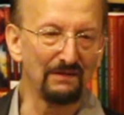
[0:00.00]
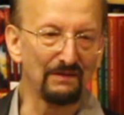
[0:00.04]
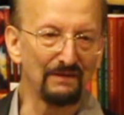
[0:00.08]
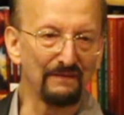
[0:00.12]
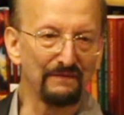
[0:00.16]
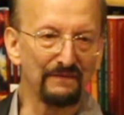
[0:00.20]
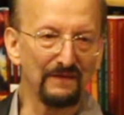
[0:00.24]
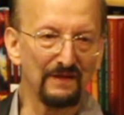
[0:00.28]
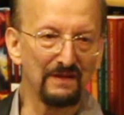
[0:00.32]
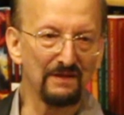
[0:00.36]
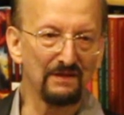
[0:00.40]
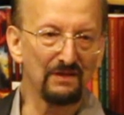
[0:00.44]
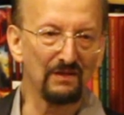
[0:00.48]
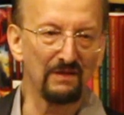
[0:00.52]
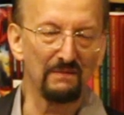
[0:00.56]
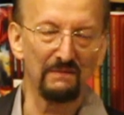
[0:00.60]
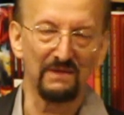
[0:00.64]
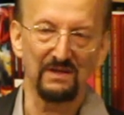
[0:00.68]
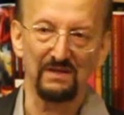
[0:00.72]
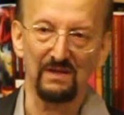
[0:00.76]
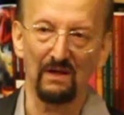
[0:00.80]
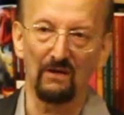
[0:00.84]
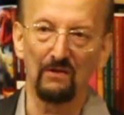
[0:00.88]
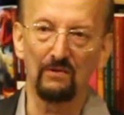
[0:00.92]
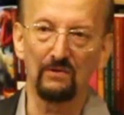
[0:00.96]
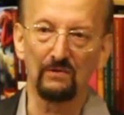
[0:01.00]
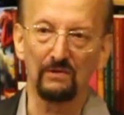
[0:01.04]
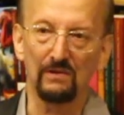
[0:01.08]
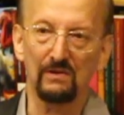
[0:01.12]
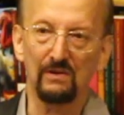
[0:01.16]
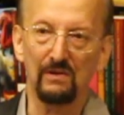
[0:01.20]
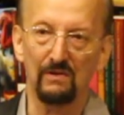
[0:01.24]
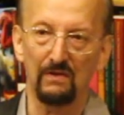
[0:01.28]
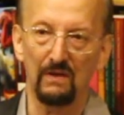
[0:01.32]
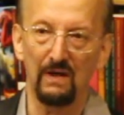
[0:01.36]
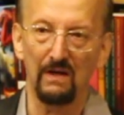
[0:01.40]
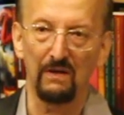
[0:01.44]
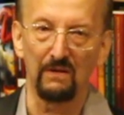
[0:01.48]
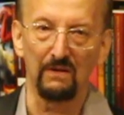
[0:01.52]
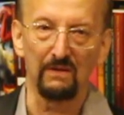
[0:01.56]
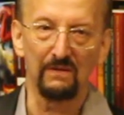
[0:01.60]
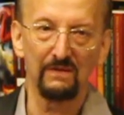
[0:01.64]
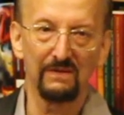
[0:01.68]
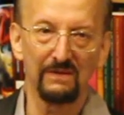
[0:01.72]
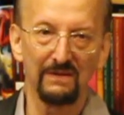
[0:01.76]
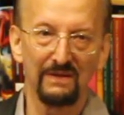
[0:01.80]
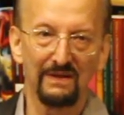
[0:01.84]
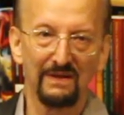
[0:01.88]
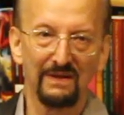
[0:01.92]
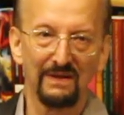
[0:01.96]
He referred to him as Old Crow,
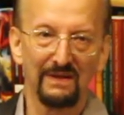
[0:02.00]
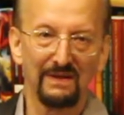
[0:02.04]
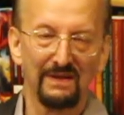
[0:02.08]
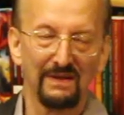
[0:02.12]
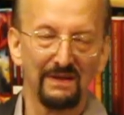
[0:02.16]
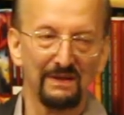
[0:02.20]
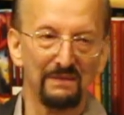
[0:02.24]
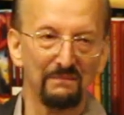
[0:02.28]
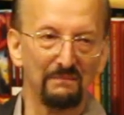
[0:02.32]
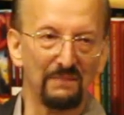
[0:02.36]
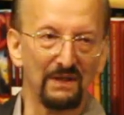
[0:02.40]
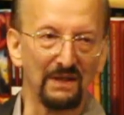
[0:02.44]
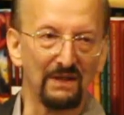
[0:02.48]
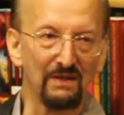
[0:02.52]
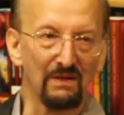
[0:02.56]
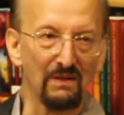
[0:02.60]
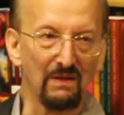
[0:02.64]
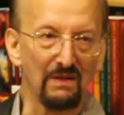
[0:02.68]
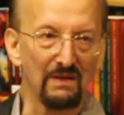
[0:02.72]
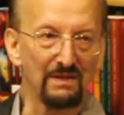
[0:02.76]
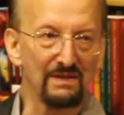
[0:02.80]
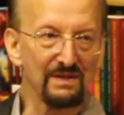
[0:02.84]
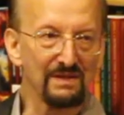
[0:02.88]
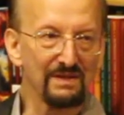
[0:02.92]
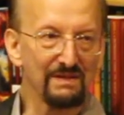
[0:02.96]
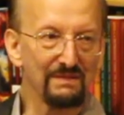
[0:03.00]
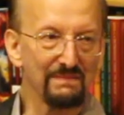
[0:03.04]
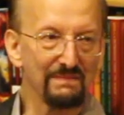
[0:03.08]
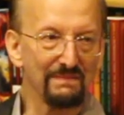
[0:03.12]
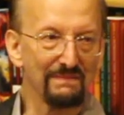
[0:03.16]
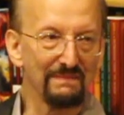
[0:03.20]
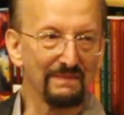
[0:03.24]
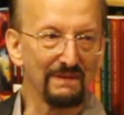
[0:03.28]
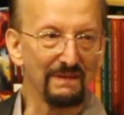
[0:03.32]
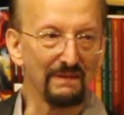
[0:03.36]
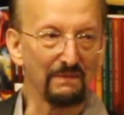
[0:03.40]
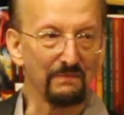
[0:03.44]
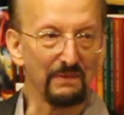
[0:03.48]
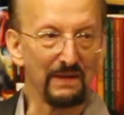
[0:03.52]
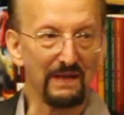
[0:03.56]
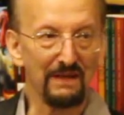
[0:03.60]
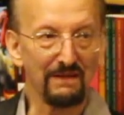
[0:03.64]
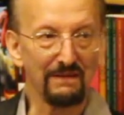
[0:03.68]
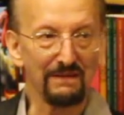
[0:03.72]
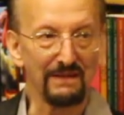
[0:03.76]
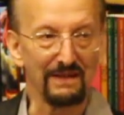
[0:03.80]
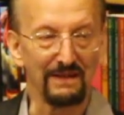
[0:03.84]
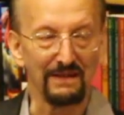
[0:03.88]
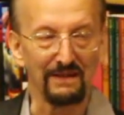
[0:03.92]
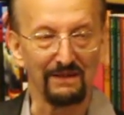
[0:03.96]
because
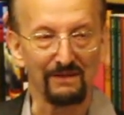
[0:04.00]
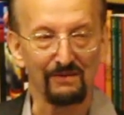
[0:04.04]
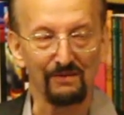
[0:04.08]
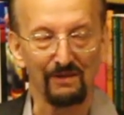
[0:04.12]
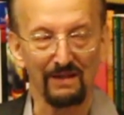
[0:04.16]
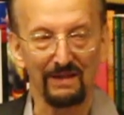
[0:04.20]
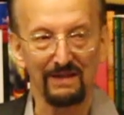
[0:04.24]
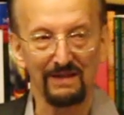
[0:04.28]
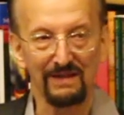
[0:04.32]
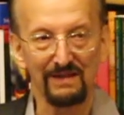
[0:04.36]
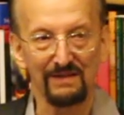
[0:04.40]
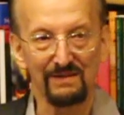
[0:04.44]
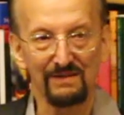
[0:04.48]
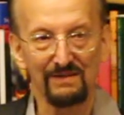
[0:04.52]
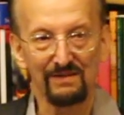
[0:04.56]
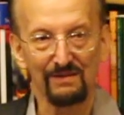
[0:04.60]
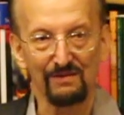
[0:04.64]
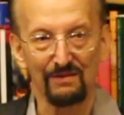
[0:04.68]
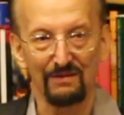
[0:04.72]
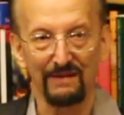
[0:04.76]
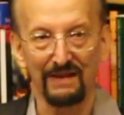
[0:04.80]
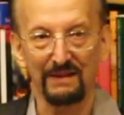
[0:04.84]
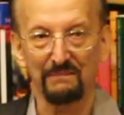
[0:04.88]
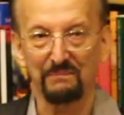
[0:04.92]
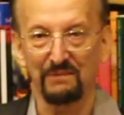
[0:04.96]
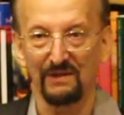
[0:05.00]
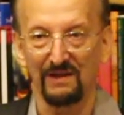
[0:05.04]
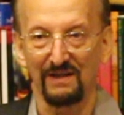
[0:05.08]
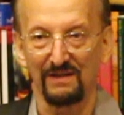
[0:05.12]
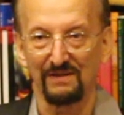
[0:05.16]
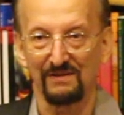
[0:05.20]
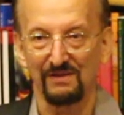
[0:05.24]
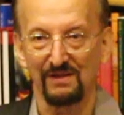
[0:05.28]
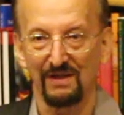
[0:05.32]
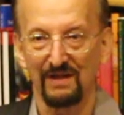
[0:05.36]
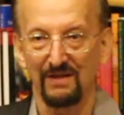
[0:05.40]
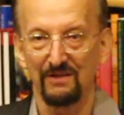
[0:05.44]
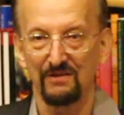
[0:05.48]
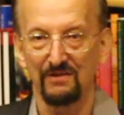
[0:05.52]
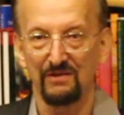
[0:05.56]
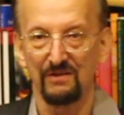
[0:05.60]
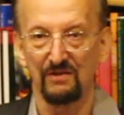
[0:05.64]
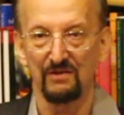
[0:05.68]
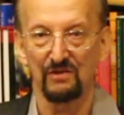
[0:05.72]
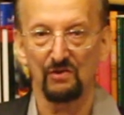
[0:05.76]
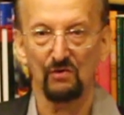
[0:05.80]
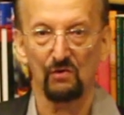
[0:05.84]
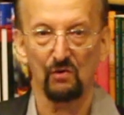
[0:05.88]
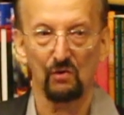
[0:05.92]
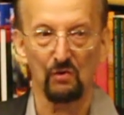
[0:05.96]
apparently Crowley's correct pronunciation
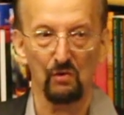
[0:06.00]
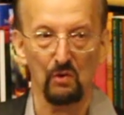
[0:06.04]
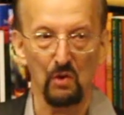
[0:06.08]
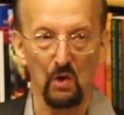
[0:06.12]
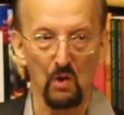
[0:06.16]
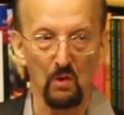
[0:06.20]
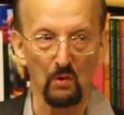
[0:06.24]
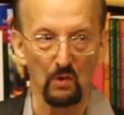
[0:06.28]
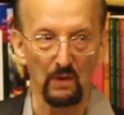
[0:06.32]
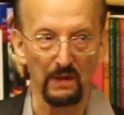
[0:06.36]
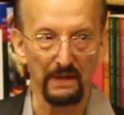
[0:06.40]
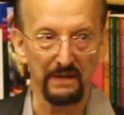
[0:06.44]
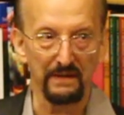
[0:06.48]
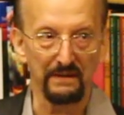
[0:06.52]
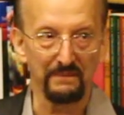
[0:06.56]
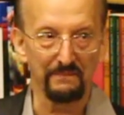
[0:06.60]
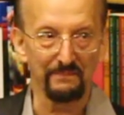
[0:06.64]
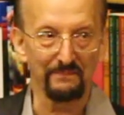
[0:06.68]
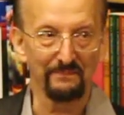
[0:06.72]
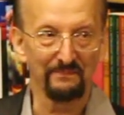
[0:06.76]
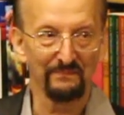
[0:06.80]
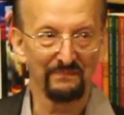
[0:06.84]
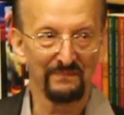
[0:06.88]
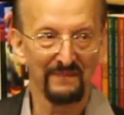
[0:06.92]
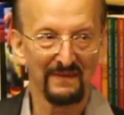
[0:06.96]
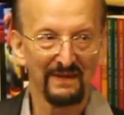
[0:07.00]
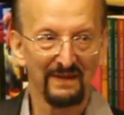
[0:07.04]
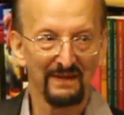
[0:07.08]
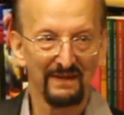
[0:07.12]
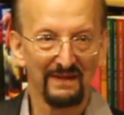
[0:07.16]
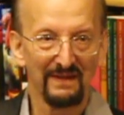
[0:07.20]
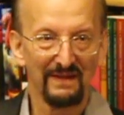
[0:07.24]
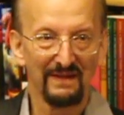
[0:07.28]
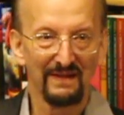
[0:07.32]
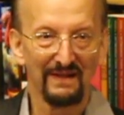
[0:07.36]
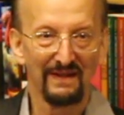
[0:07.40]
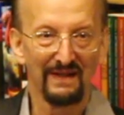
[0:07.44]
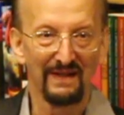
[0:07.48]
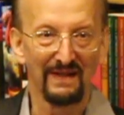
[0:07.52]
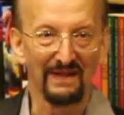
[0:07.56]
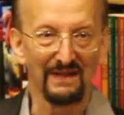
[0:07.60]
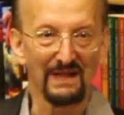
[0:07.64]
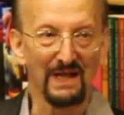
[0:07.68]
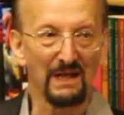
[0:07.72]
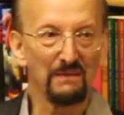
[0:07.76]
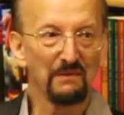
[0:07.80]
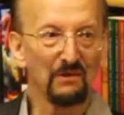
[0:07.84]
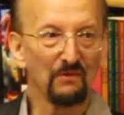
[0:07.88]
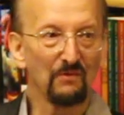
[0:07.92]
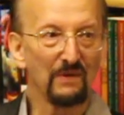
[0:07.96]
is Crowley.
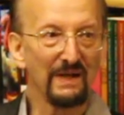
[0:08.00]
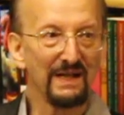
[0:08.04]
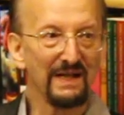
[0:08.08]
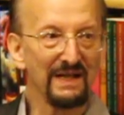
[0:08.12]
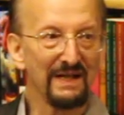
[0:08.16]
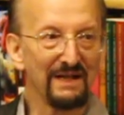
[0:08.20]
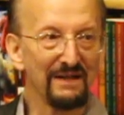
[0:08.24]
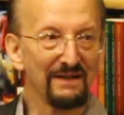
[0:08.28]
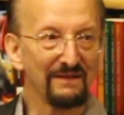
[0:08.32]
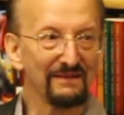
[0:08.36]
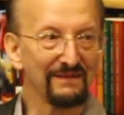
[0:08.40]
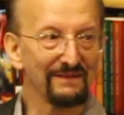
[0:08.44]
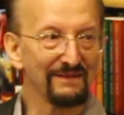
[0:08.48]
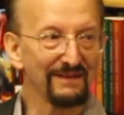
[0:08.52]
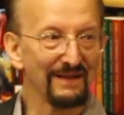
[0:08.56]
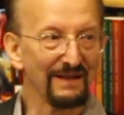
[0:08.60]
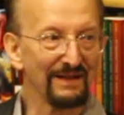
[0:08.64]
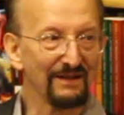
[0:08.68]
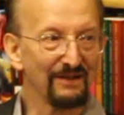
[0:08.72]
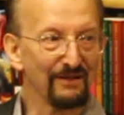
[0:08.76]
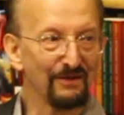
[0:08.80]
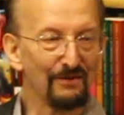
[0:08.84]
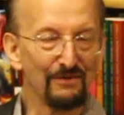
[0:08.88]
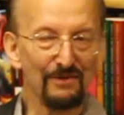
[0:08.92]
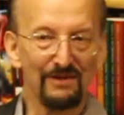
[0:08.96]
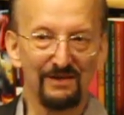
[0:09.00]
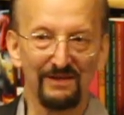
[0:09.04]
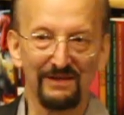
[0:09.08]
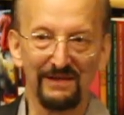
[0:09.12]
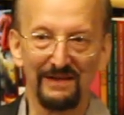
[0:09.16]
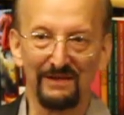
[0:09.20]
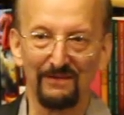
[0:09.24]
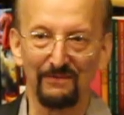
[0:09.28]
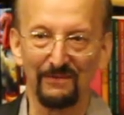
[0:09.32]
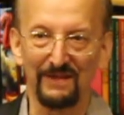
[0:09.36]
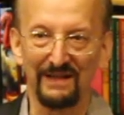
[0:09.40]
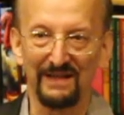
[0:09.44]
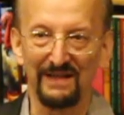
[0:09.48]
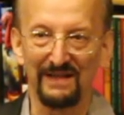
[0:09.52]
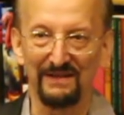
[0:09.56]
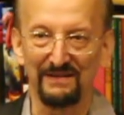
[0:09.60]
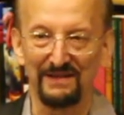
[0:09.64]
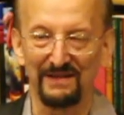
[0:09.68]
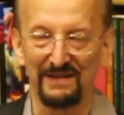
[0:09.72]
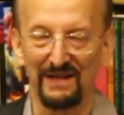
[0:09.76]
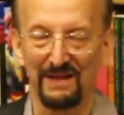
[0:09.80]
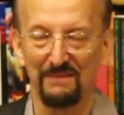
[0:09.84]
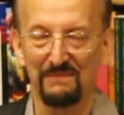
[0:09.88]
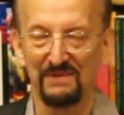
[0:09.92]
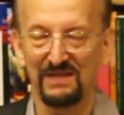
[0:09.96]
And I'm aware, crucially aware,
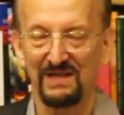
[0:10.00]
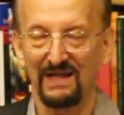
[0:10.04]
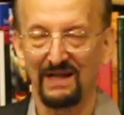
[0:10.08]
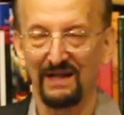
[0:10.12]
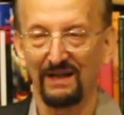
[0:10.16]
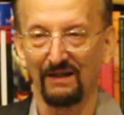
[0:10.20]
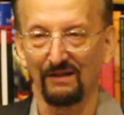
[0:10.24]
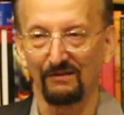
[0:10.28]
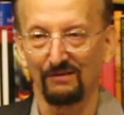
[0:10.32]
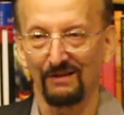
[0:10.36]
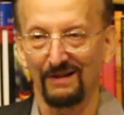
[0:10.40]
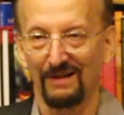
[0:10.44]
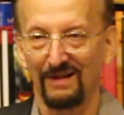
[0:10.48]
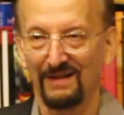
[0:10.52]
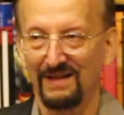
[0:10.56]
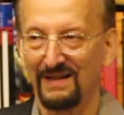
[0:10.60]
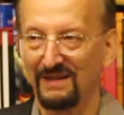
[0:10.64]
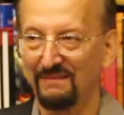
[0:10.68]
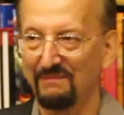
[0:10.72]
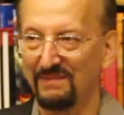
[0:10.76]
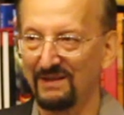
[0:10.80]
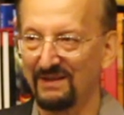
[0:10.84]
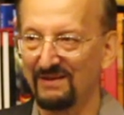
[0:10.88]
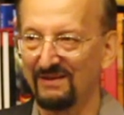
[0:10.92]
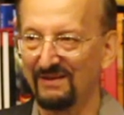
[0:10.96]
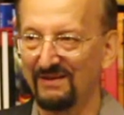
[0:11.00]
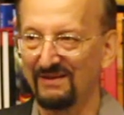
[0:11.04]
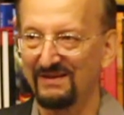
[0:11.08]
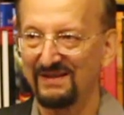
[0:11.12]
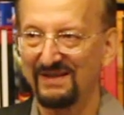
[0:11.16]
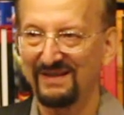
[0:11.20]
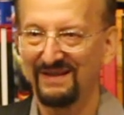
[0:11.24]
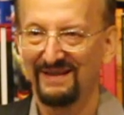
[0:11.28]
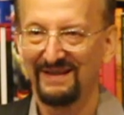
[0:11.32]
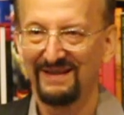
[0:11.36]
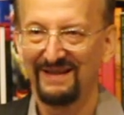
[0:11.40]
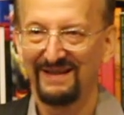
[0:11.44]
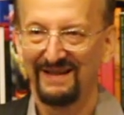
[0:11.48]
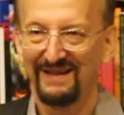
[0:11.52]
that I'm saying Crowley because